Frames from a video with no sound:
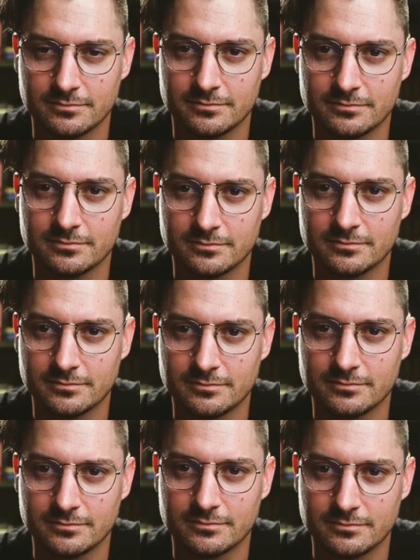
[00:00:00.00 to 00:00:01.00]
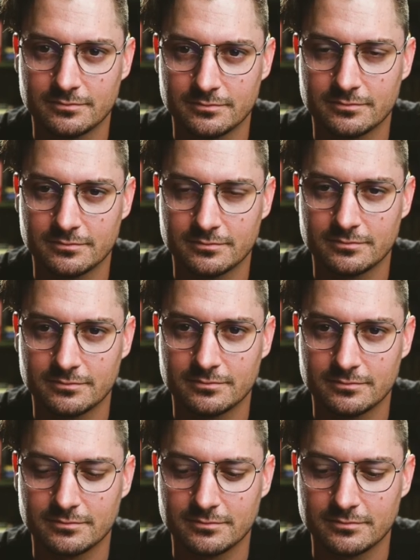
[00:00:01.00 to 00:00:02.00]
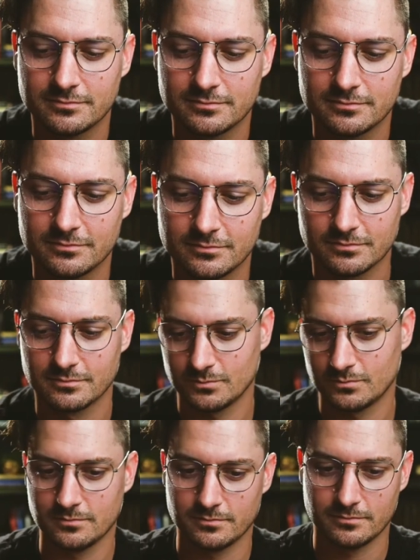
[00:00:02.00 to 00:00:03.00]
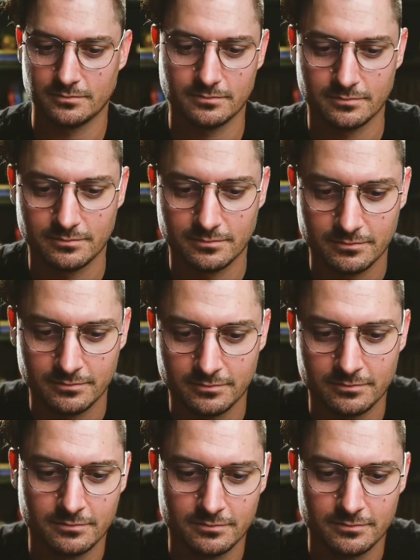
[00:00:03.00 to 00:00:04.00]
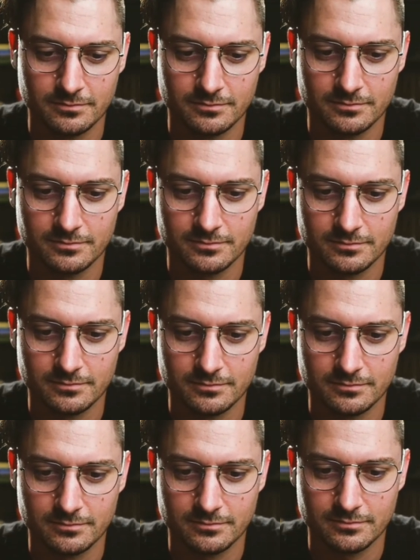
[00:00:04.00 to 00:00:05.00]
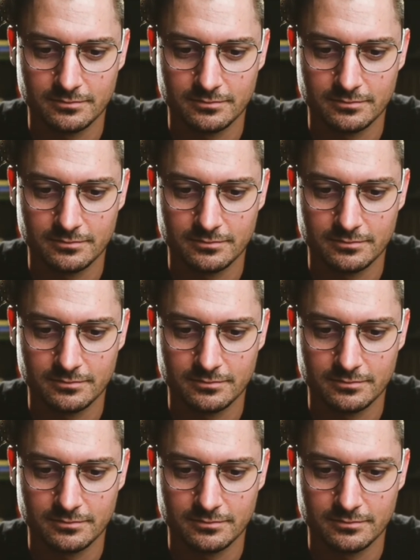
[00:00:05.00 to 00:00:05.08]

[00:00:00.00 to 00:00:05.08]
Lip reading: [no speech]